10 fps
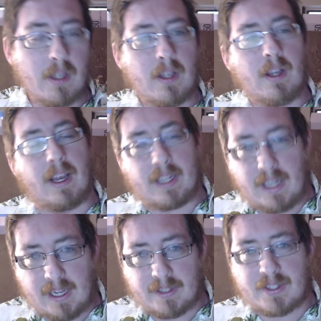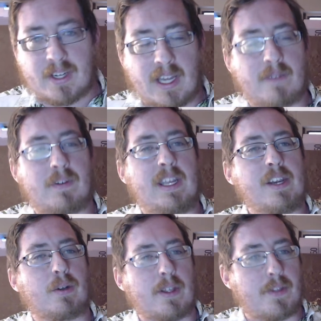again, this kind of
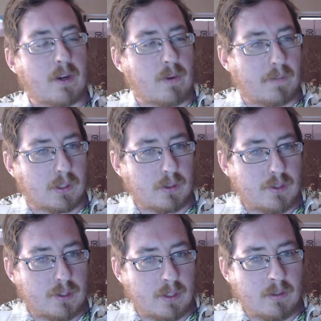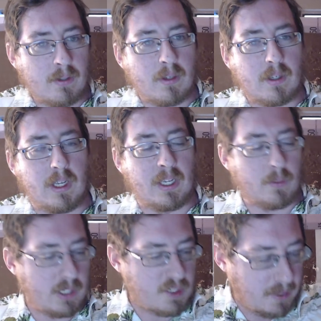Neolithic revolution in
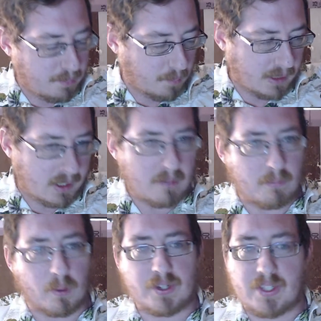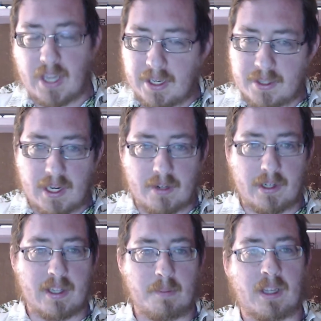which people become more sedentary,
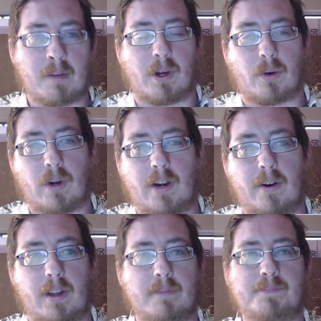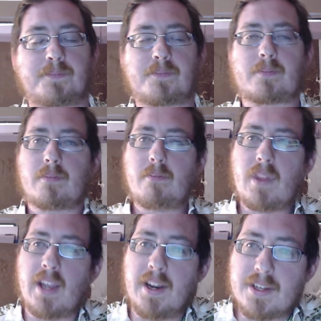they become agrarian.
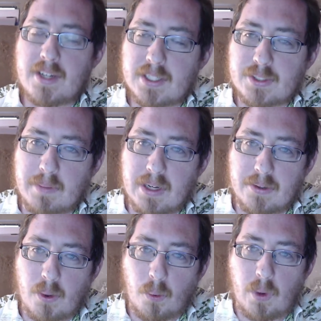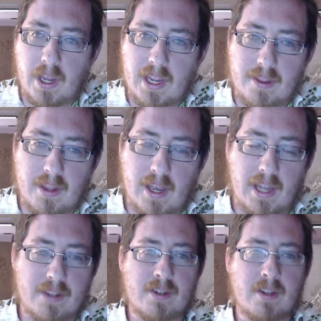And he talks about the way that